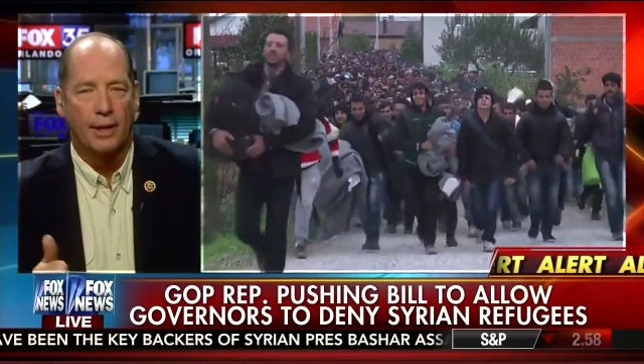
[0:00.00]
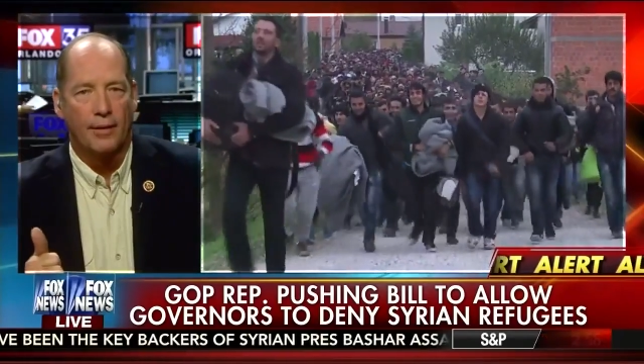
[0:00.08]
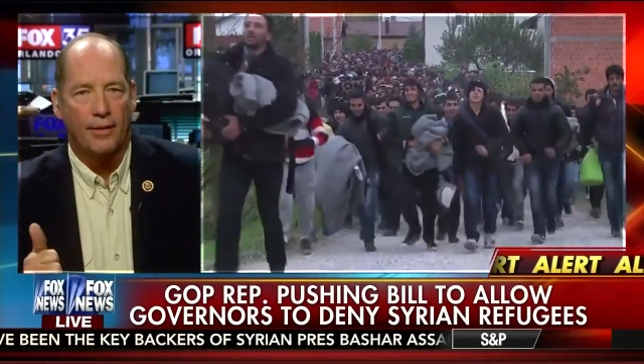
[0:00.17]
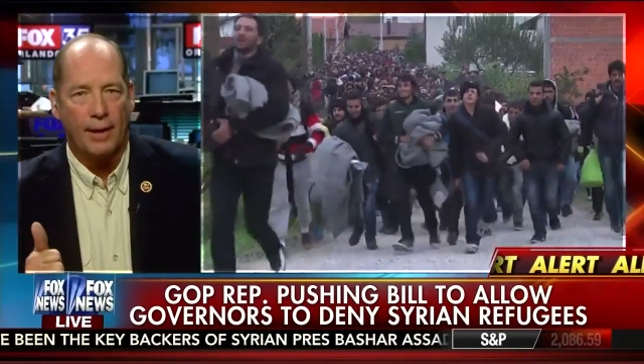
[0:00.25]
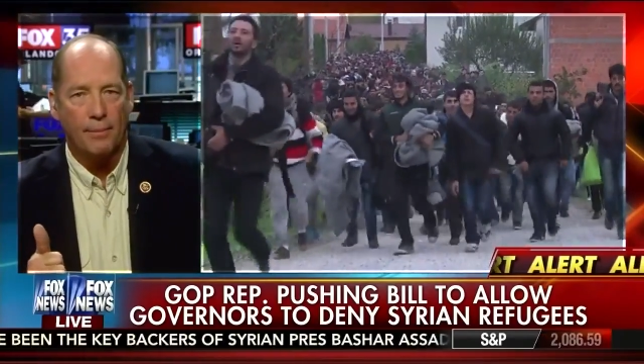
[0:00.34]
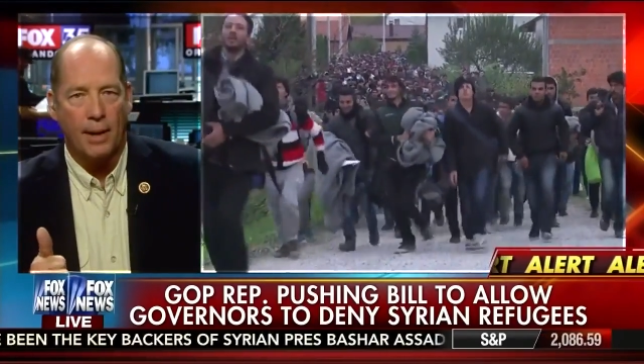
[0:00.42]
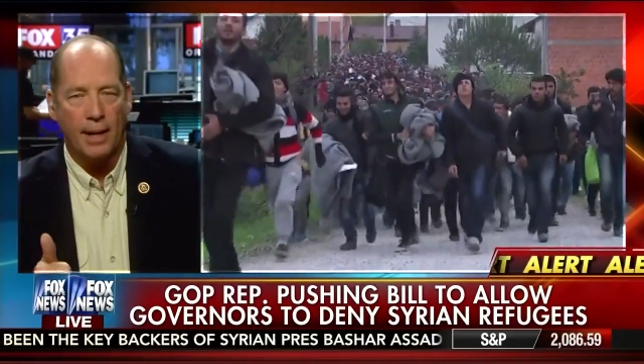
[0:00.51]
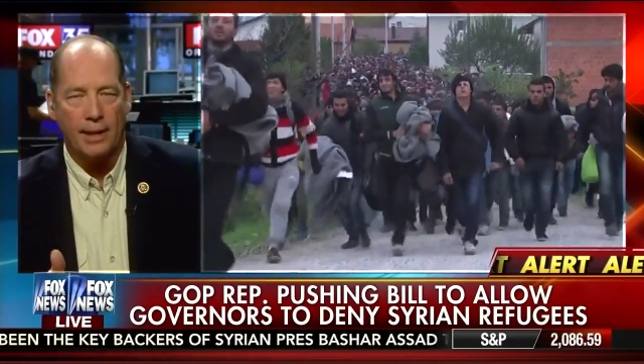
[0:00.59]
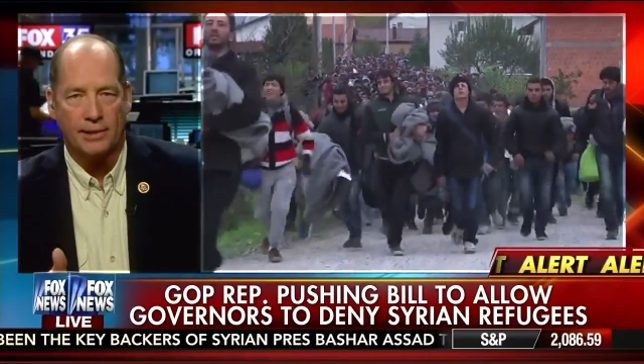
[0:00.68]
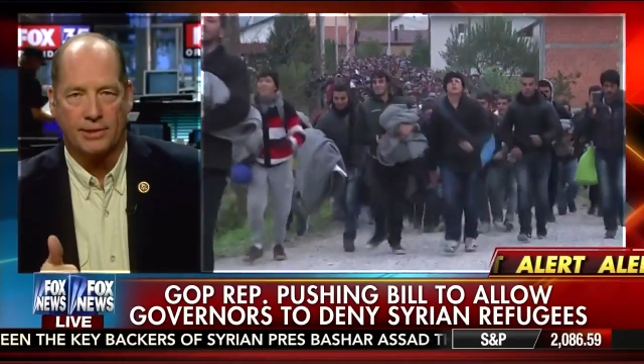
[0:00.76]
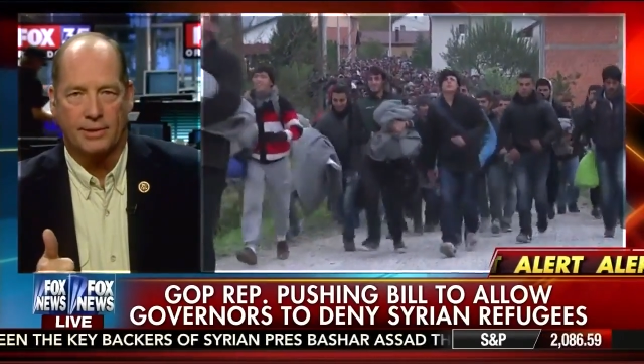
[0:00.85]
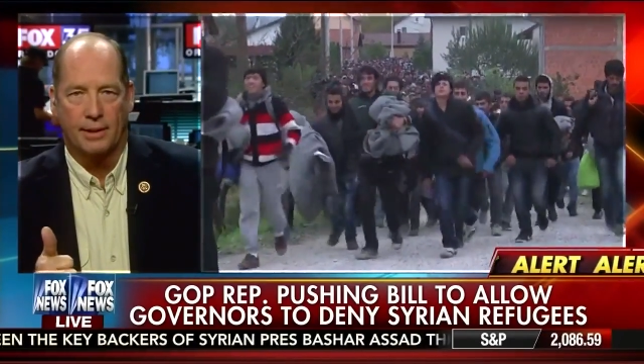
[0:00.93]
They
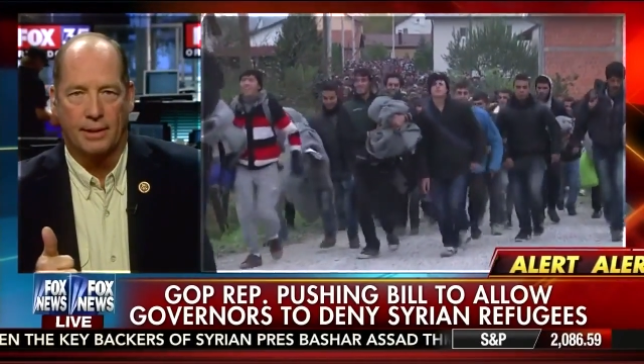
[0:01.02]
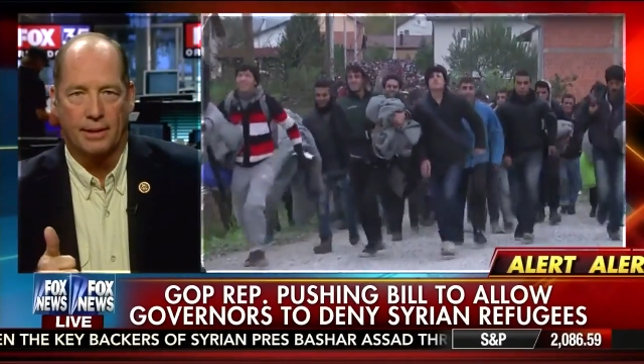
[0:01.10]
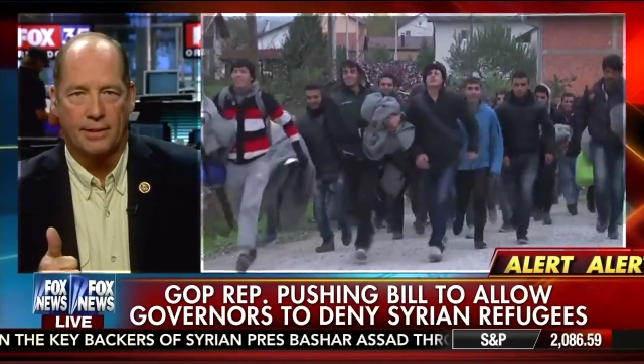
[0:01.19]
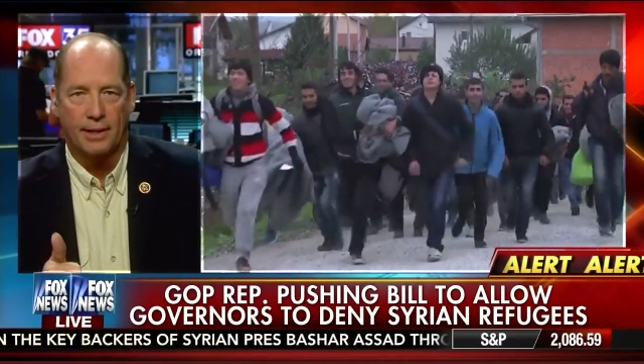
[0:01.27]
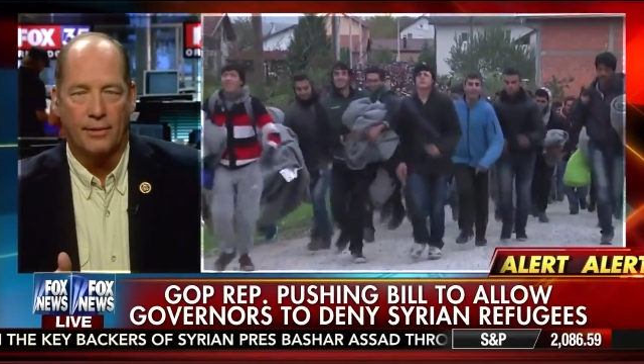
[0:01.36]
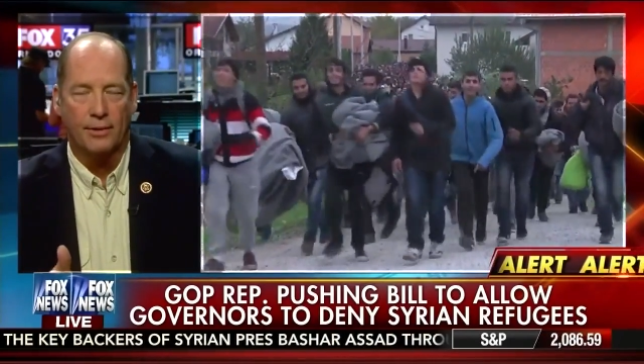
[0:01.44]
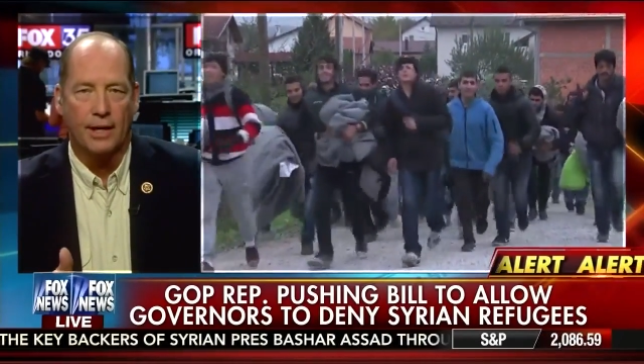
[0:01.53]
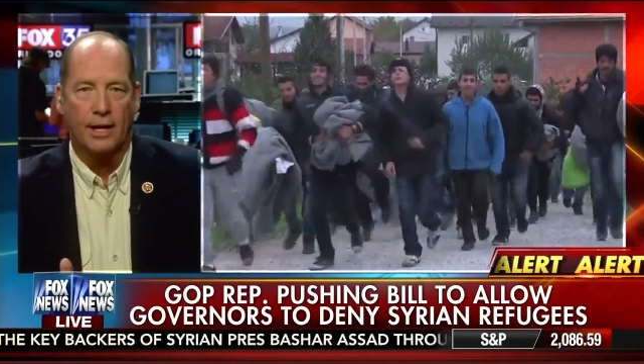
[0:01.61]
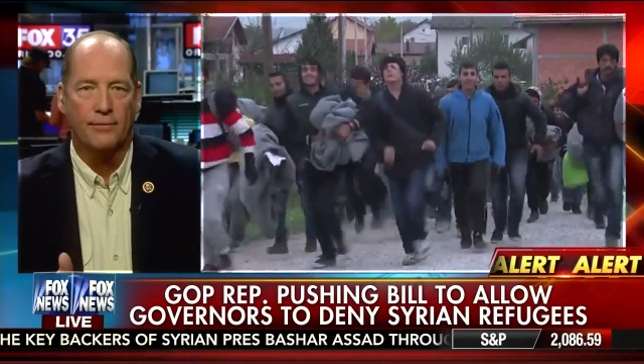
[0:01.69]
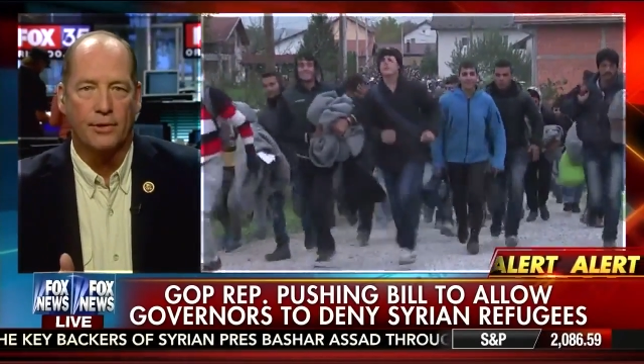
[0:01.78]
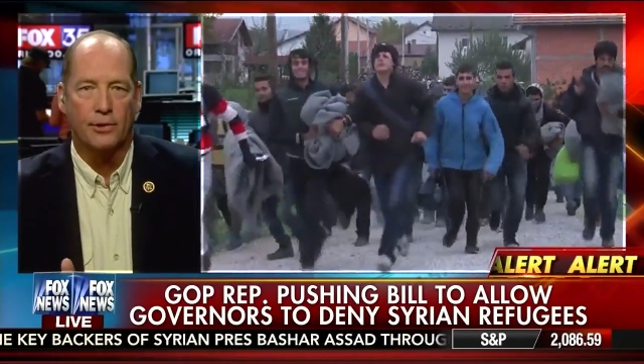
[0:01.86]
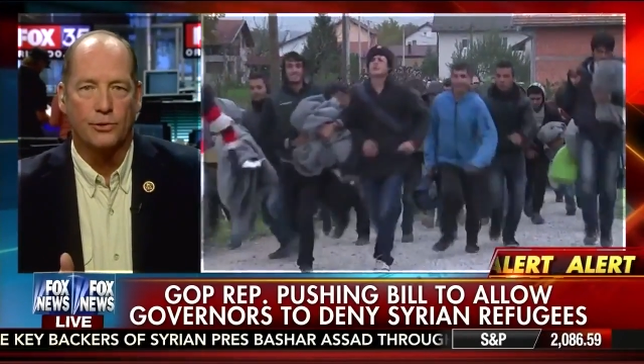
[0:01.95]
must tell the
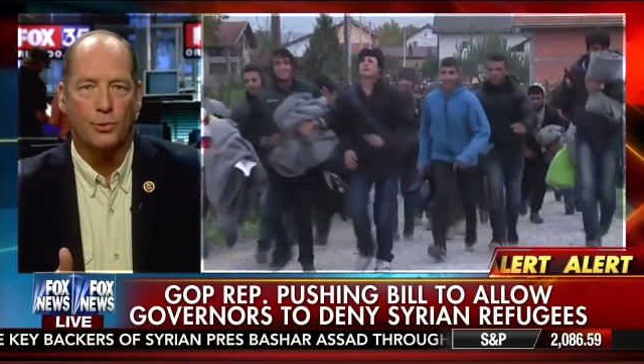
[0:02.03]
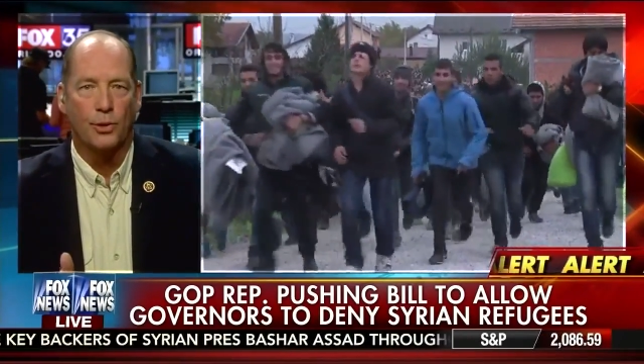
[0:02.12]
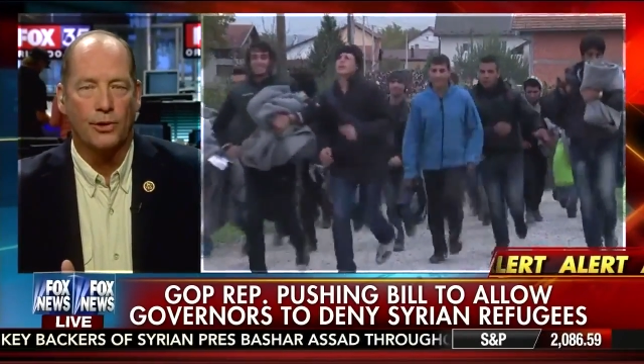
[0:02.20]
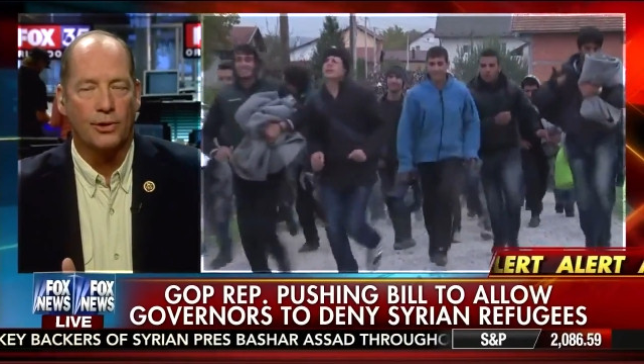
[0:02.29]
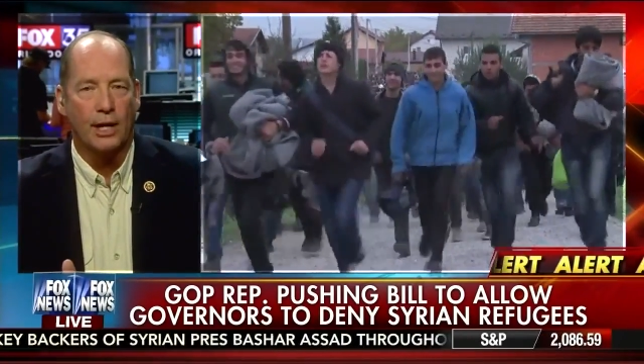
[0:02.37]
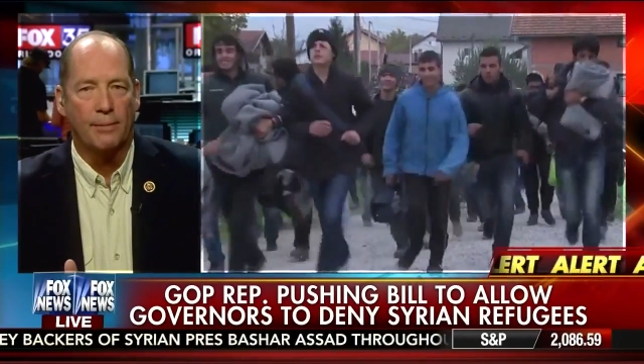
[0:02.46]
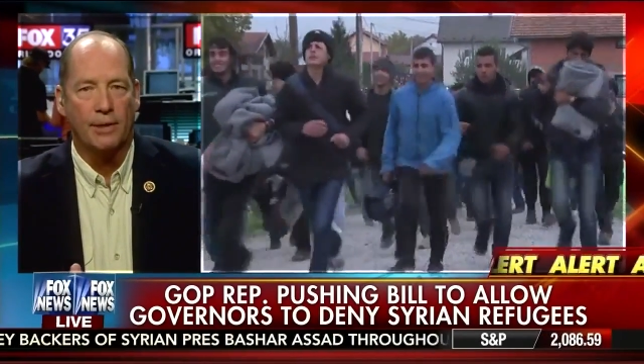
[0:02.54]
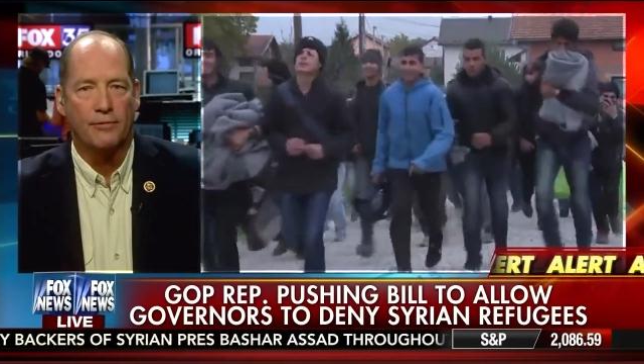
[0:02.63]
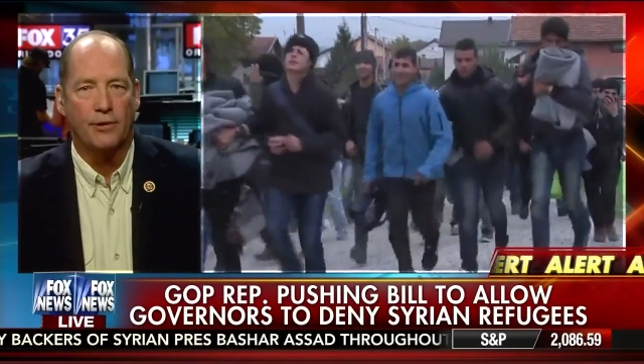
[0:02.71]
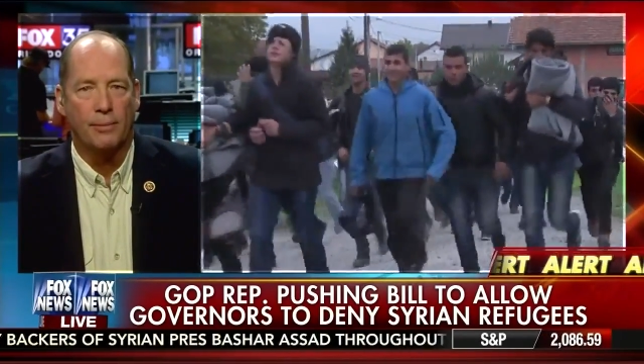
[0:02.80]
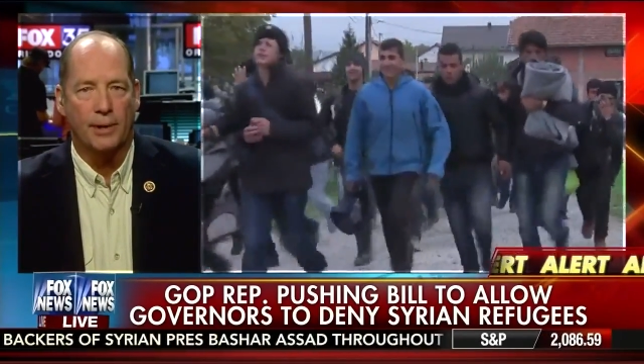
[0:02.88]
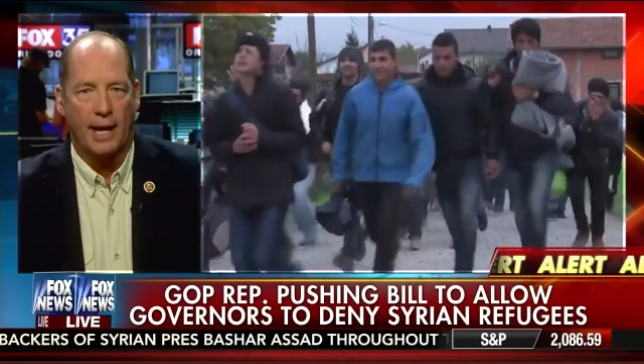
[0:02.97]
governors where they're coming
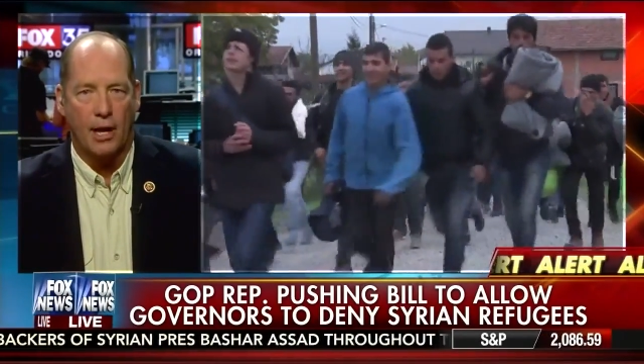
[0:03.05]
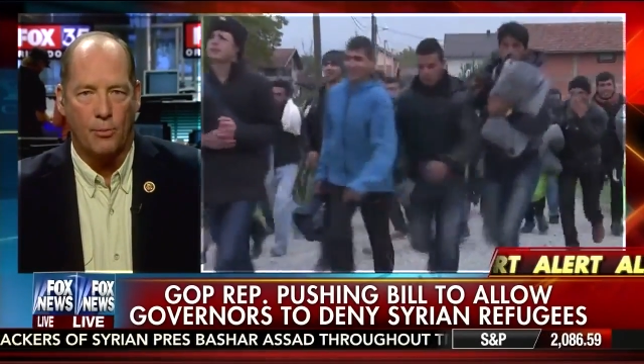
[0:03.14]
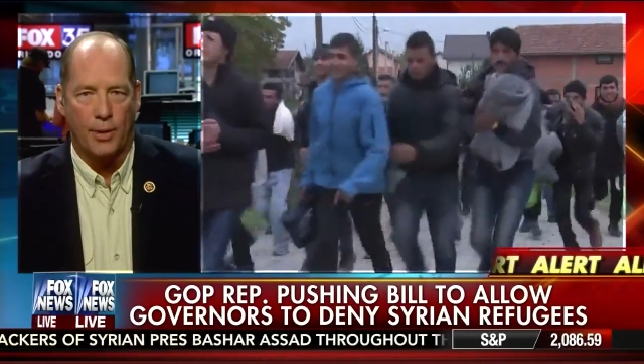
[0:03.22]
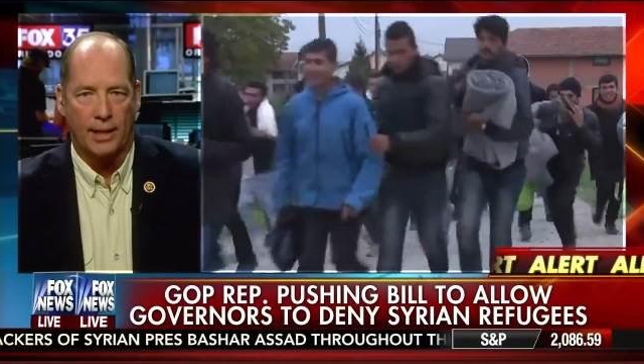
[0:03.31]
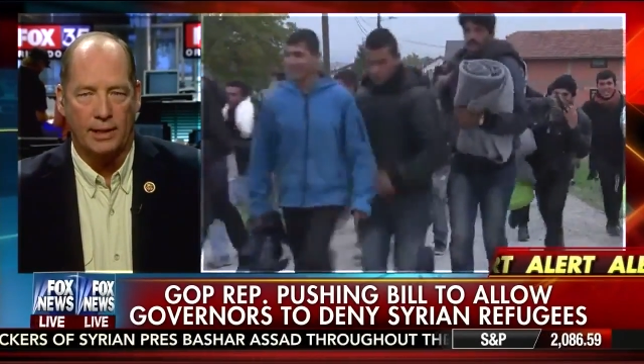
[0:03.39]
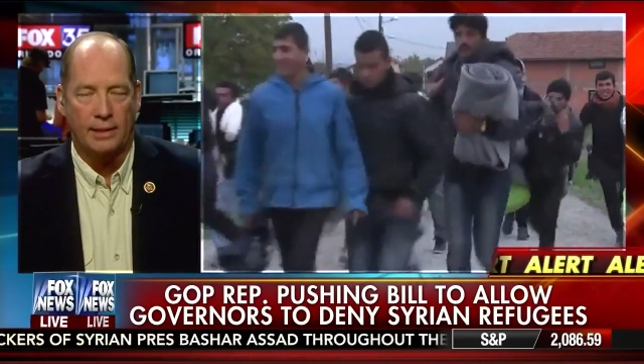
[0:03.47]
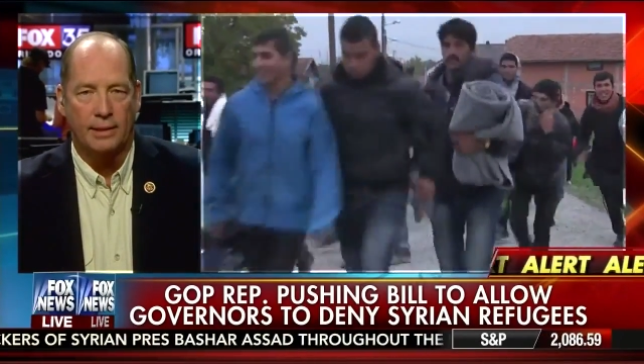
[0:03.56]
from and how many.